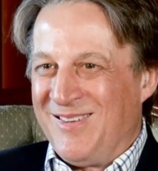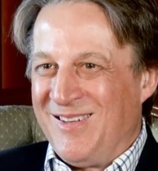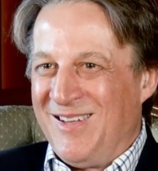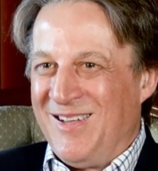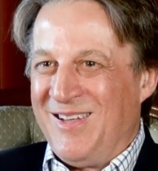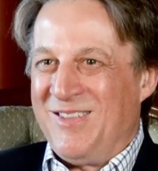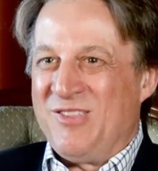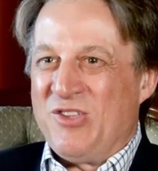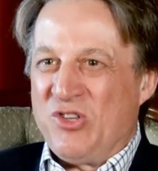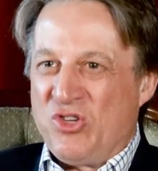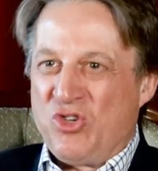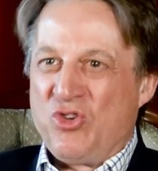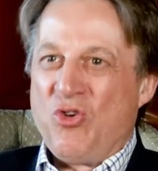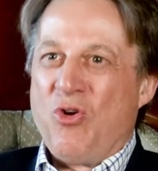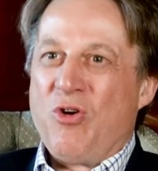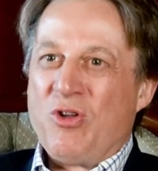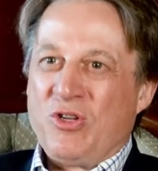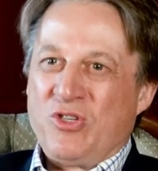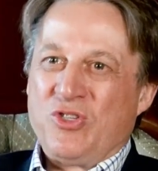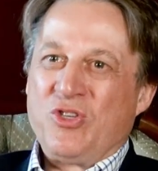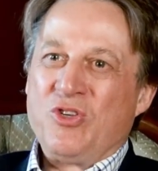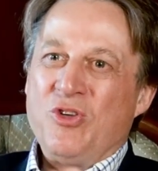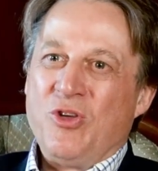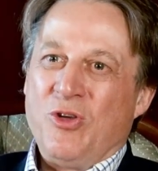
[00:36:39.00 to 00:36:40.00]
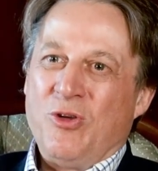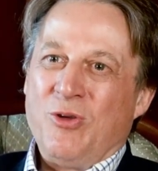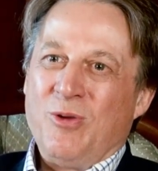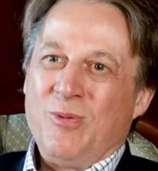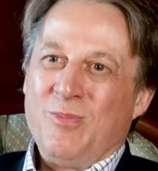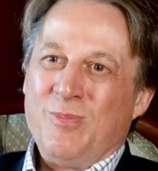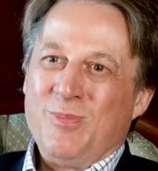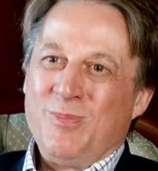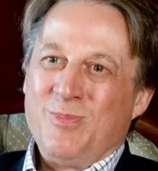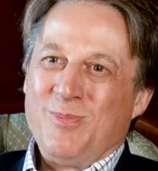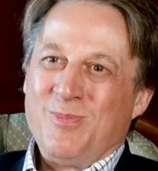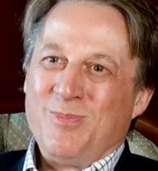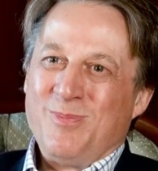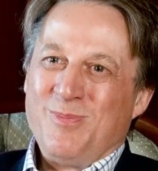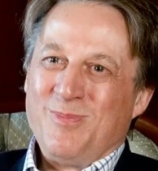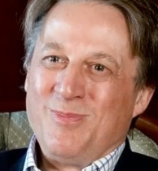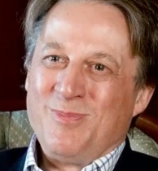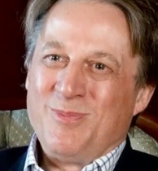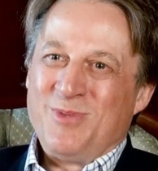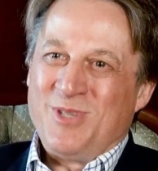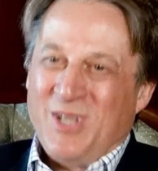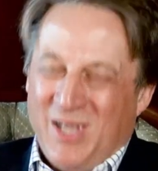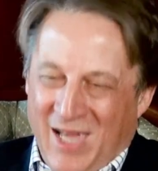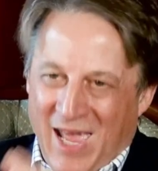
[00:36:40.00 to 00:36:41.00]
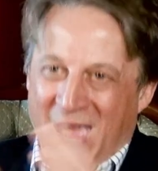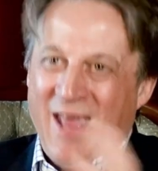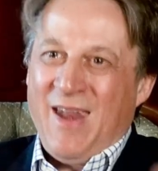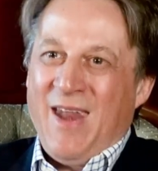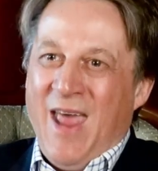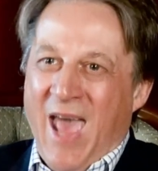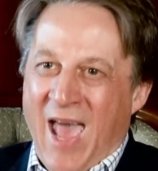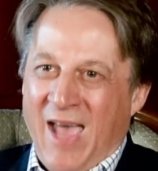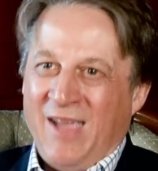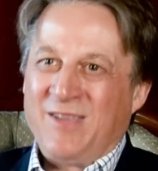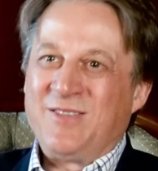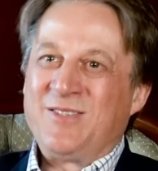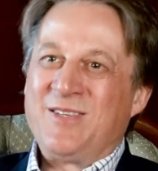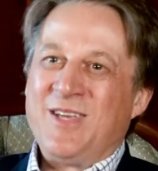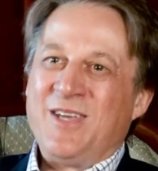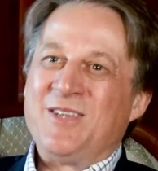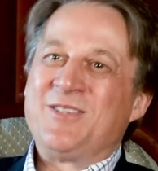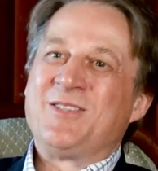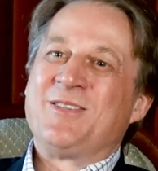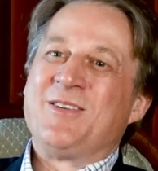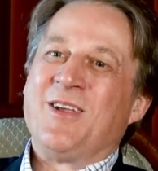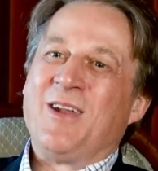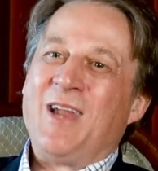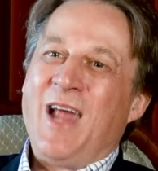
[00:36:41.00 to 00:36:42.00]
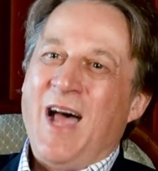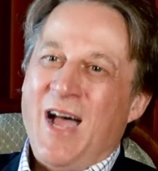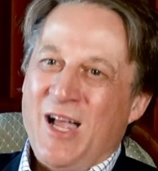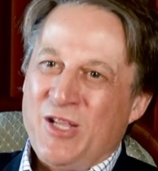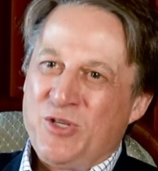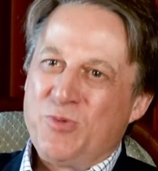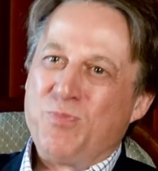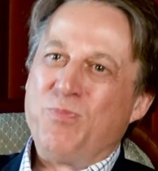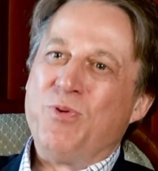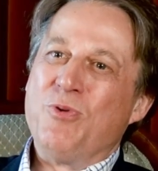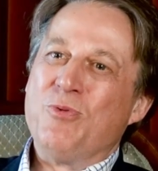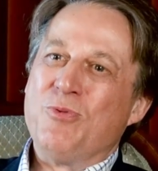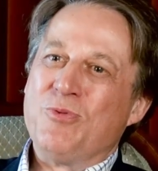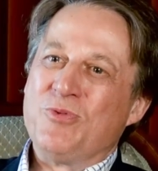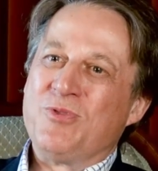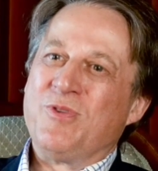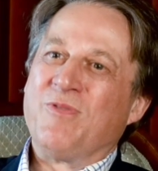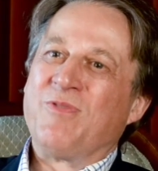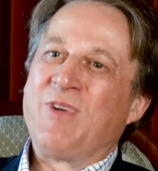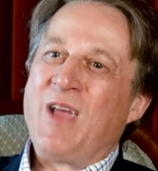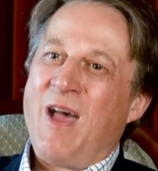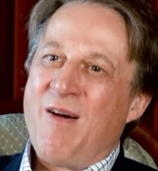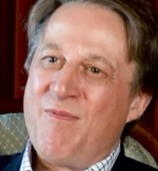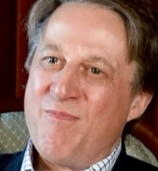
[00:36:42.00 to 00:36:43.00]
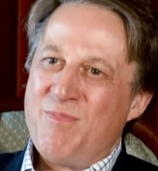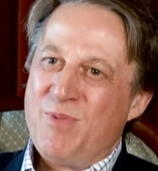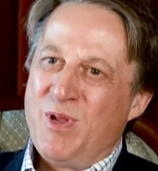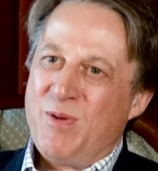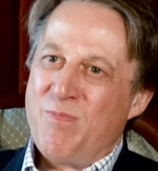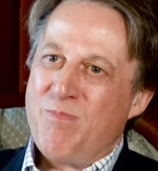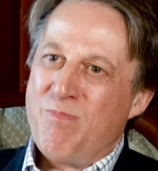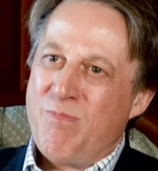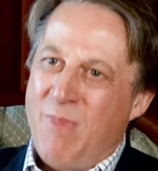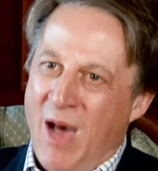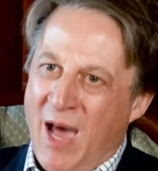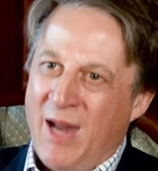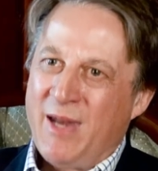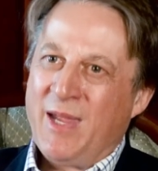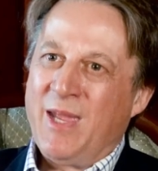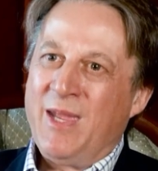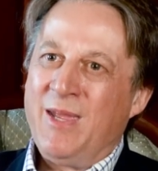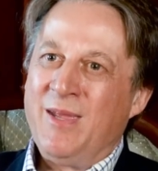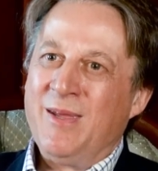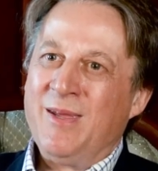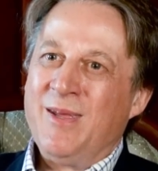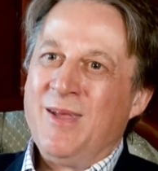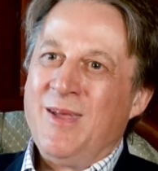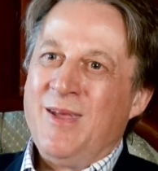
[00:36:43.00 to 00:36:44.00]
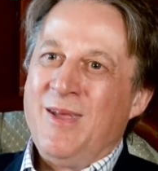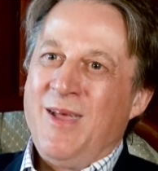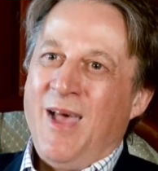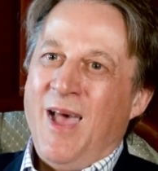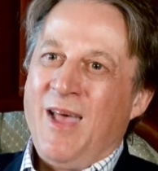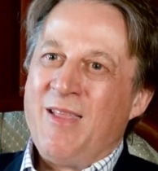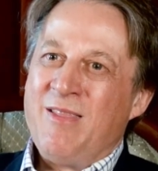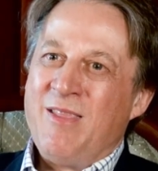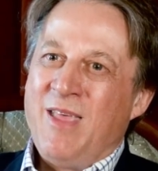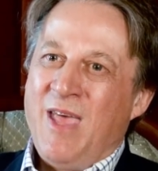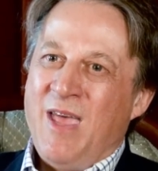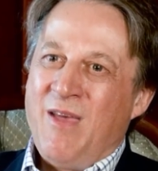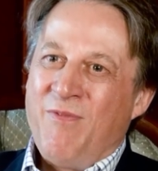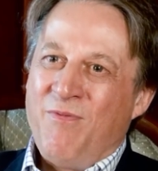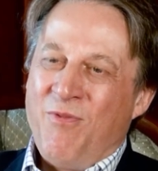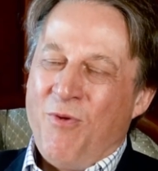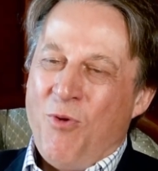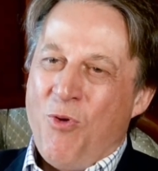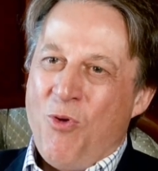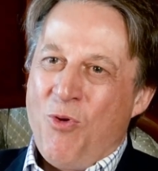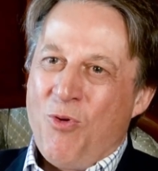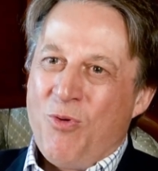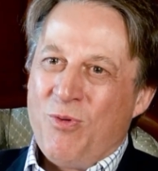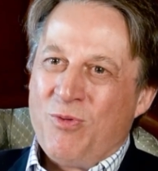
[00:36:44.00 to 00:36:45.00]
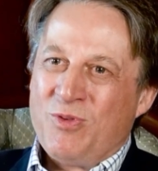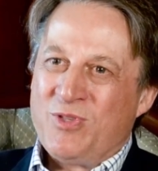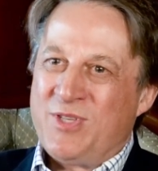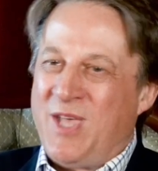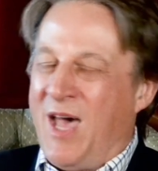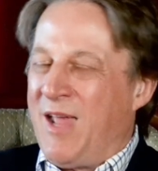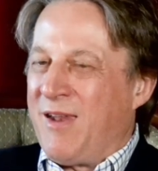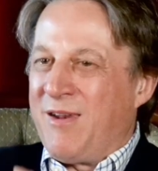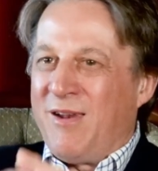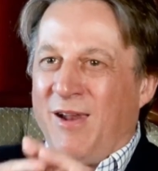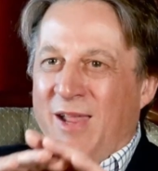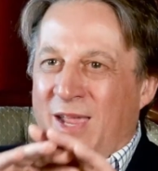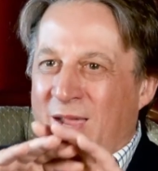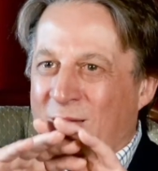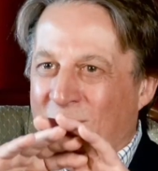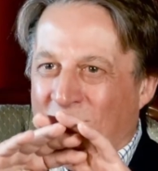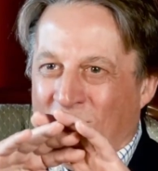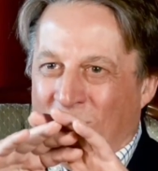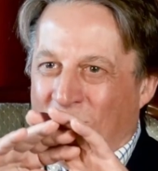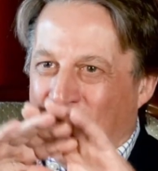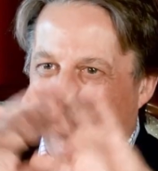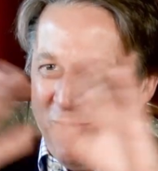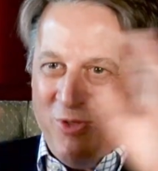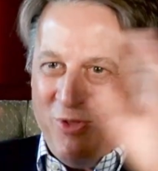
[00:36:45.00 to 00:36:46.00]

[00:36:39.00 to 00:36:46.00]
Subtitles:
in the short term to get access to large pools of government money. And therefore, suddenly all